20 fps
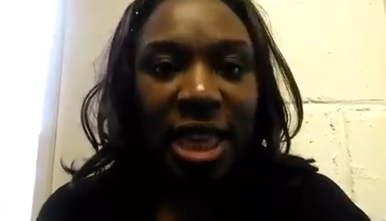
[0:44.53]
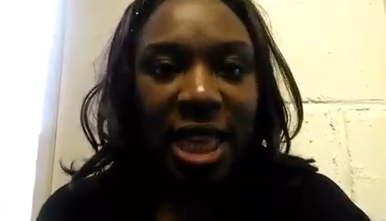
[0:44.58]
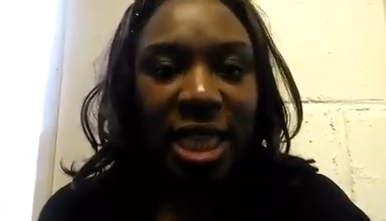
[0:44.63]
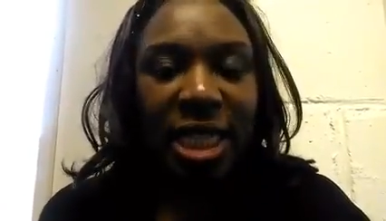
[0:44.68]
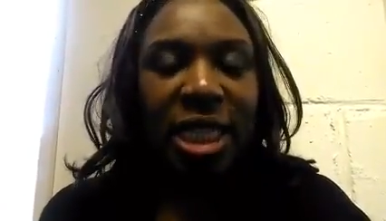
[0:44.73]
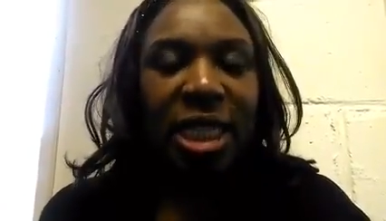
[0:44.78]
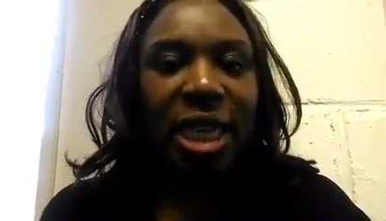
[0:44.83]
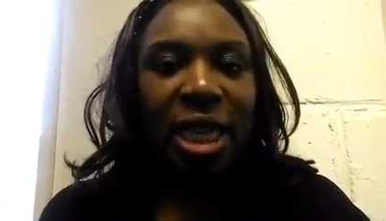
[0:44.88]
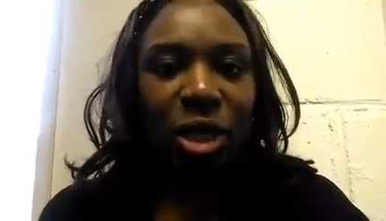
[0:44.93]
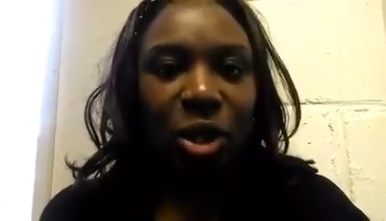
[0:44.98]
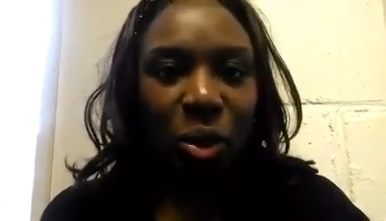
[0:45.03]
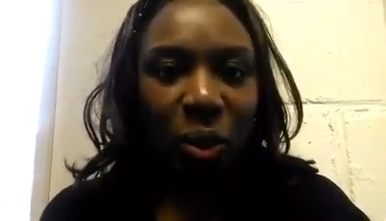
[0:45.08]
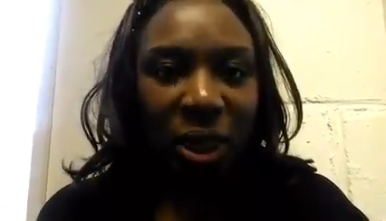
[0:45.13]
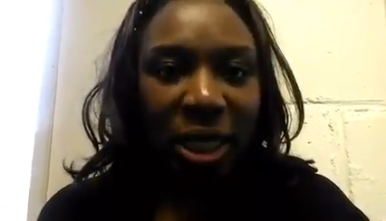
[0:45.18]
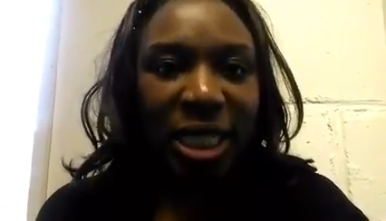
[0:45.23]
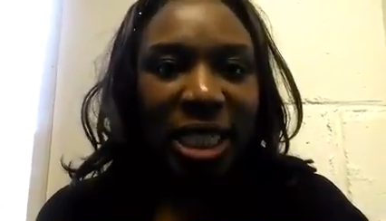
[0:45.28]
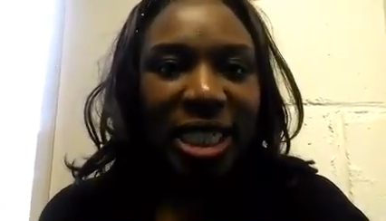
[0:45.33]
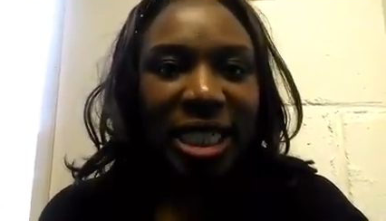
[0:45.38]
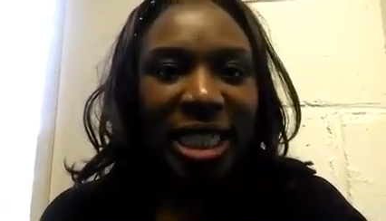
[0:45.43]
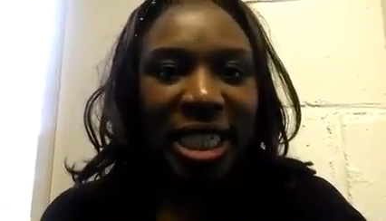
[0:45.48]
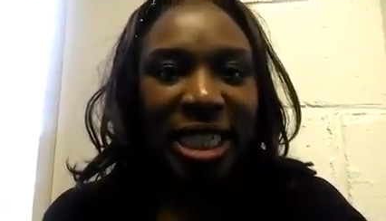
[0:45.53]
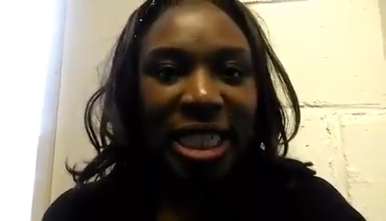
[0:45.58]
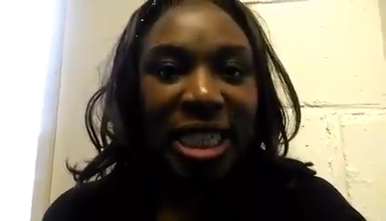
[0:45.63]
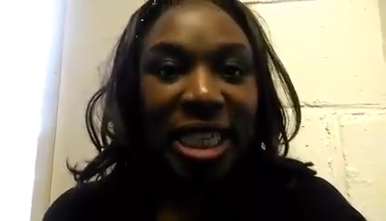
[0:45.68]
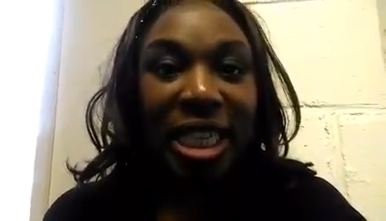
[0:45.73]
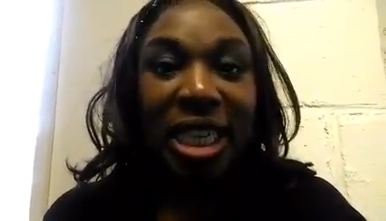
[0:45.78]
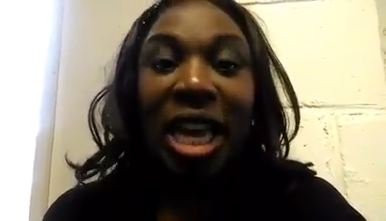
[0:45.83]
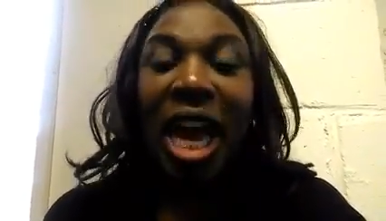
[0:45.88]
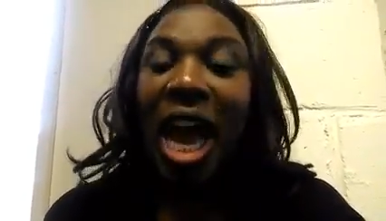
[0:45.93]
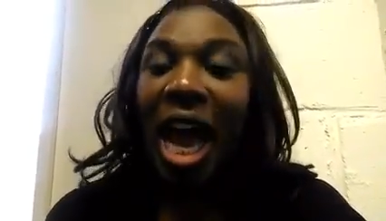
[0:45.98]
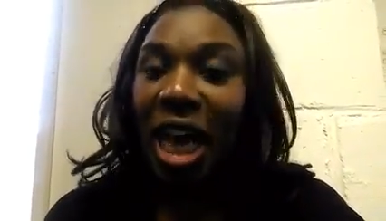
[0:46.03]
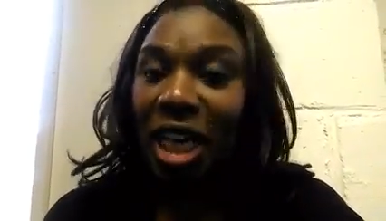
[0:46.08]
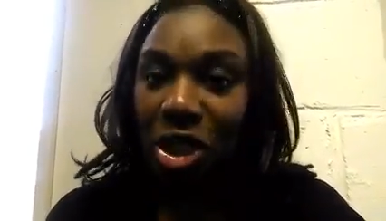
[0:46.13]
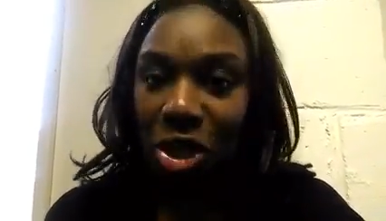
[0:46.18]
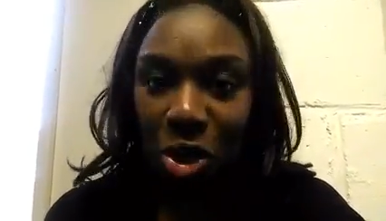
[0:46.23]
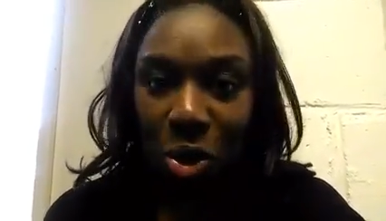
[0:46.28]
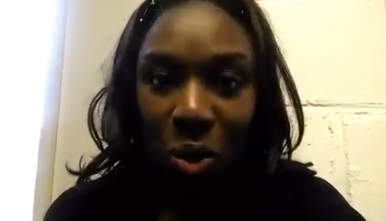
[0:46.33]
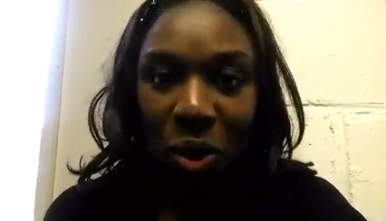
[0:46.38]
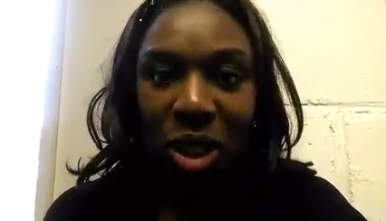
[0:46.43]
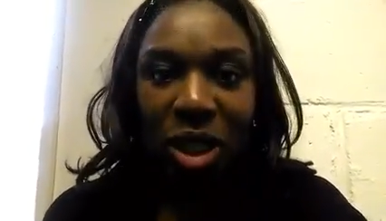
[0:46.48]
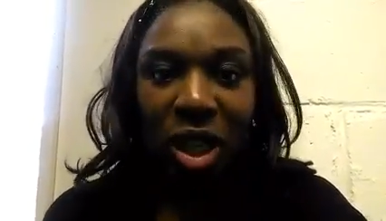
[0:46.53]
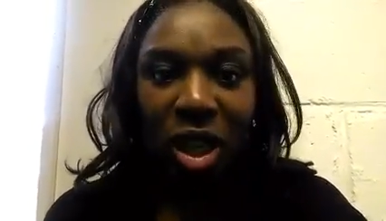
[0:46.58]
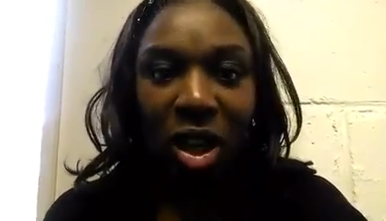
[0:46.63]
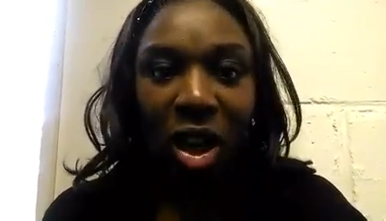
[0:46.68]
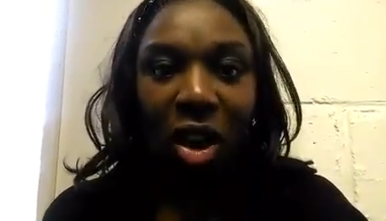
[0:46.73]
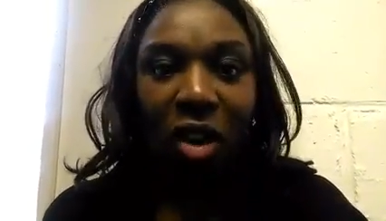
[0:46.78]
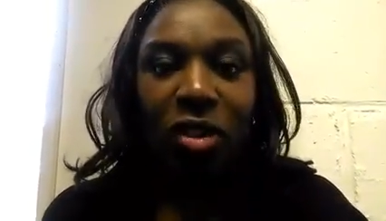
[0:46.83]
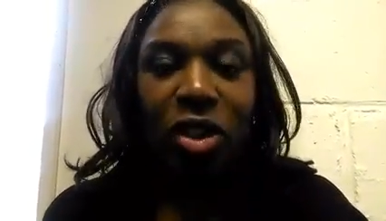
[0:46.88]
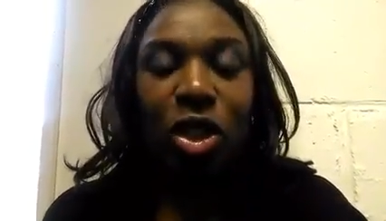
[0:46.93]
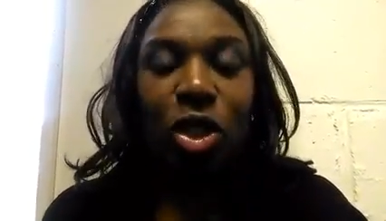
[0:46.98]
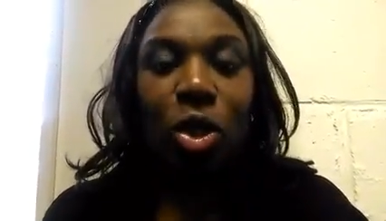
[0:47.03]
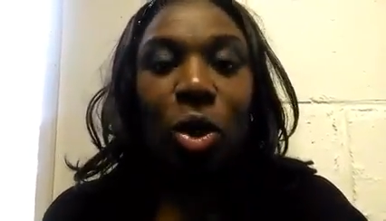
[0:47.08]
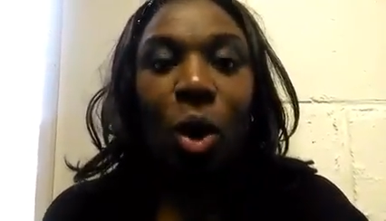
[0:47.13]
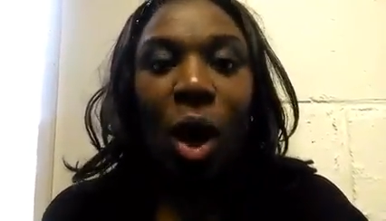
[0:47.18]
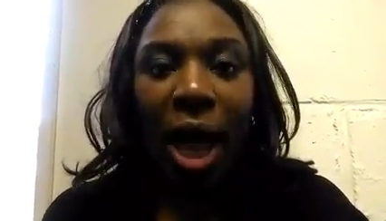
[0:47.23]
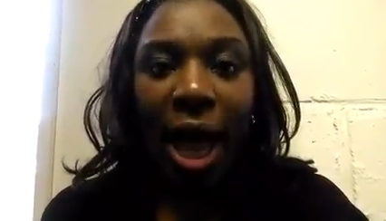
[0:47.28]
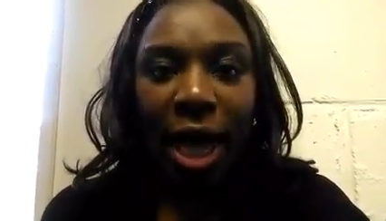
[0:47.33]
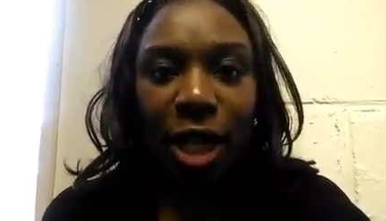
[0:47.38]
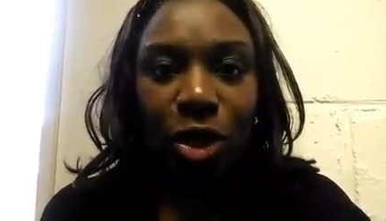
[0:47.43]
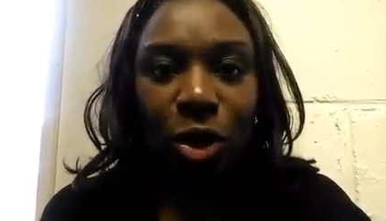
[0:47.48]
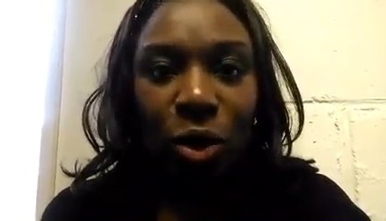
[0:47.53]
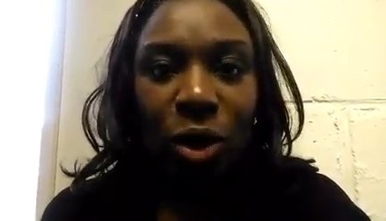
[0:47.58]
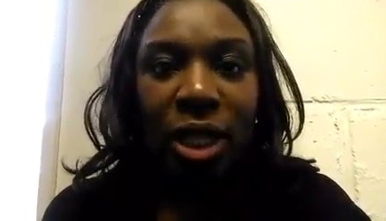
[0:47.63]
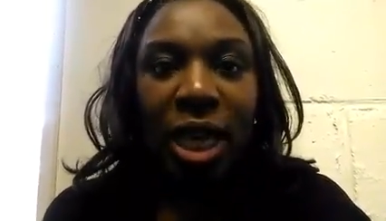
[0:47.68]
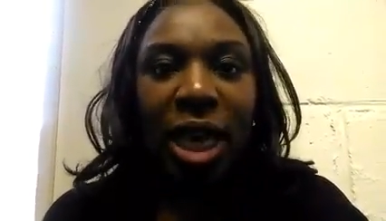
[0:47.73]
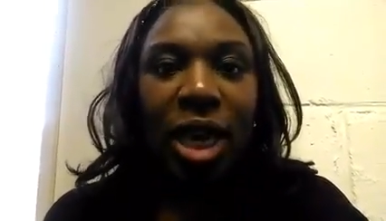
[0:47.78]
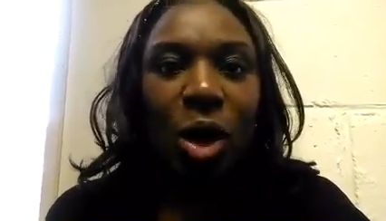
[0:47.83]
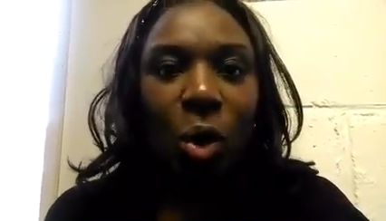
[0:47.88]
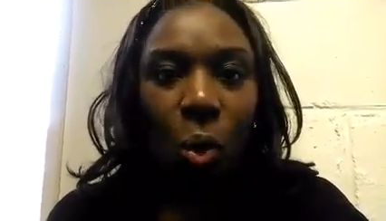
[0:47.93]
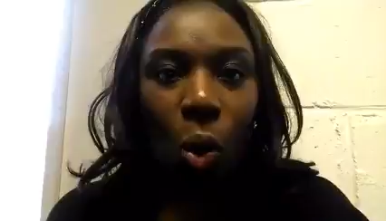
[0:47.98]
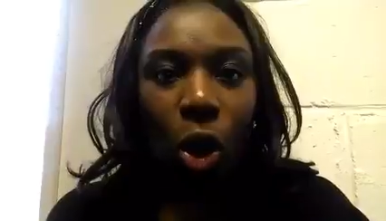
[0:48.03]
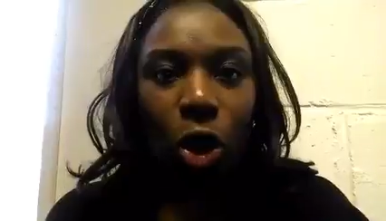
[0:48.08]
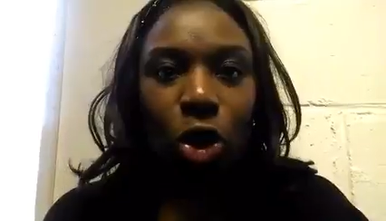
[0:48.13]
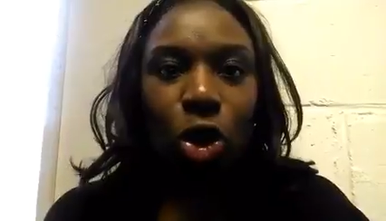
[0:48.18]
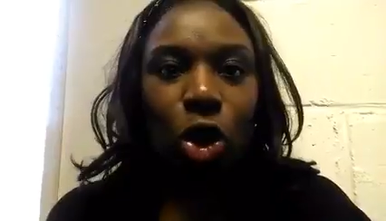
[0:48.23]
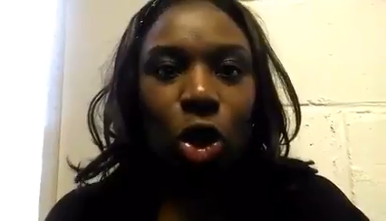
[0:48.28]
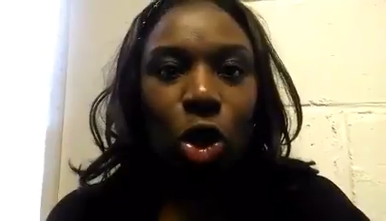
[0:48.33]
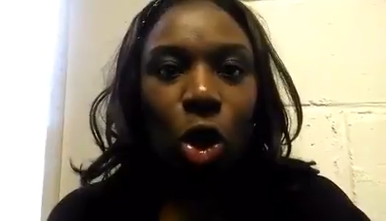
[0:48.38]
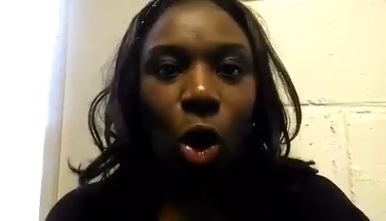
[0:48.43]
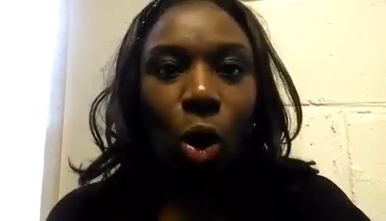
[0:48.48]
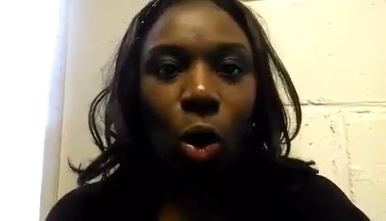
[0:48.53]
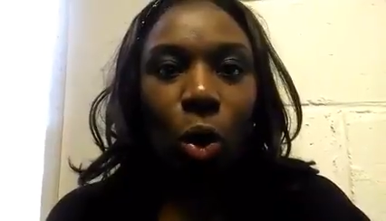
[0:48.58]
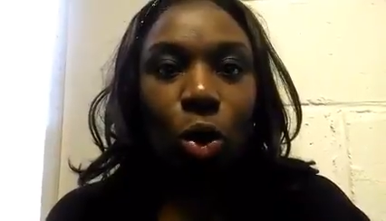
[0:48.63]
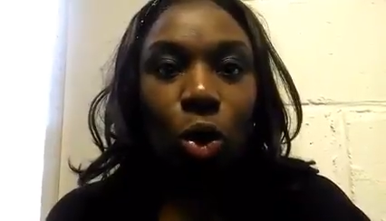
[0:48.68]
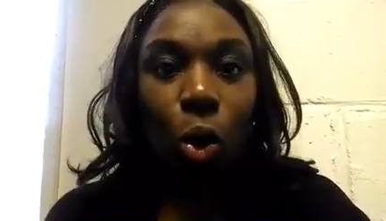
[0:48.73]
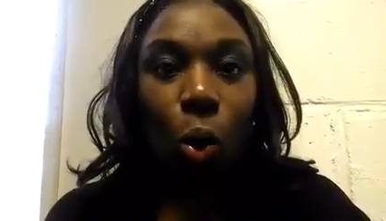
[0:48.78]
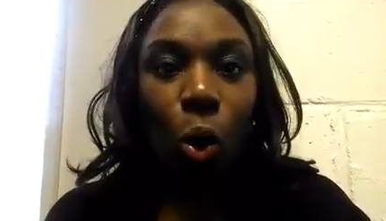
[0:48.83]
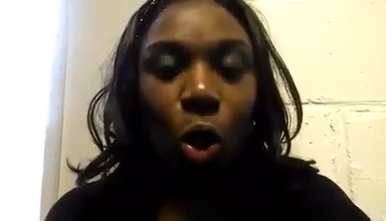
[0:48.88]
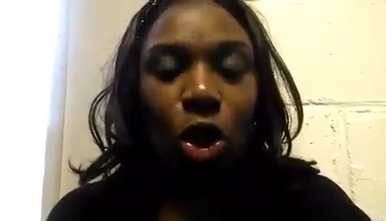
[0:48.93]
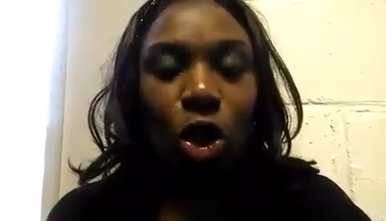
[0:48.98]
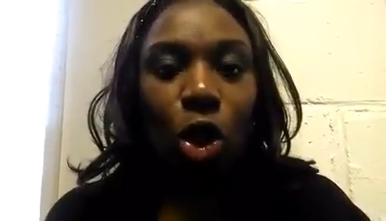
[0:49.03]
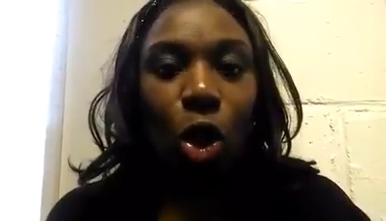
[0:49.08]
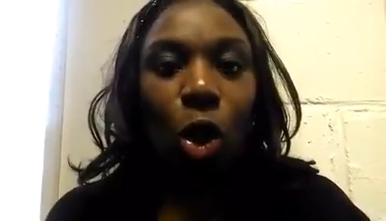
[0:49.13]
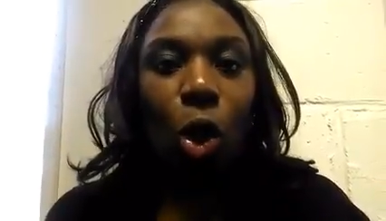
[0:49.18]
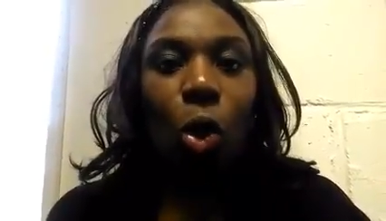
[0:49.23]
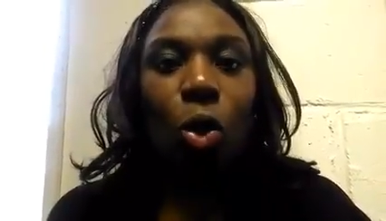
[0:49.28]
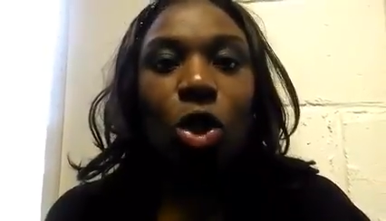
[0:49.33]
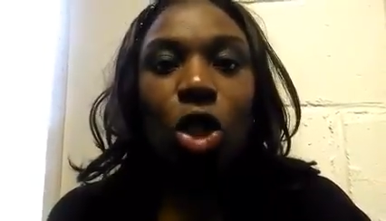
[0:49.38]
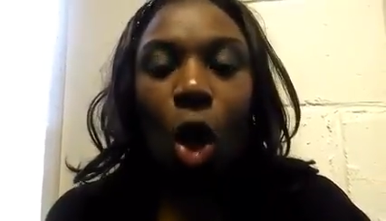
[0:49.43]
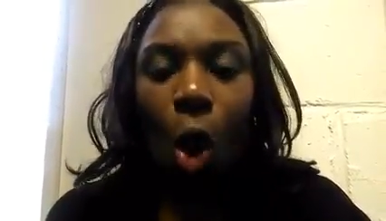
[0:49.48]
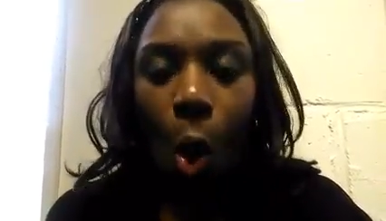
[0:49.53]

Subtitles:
This year, 2016, I just want to encourage you, as you daily walk towards your goals,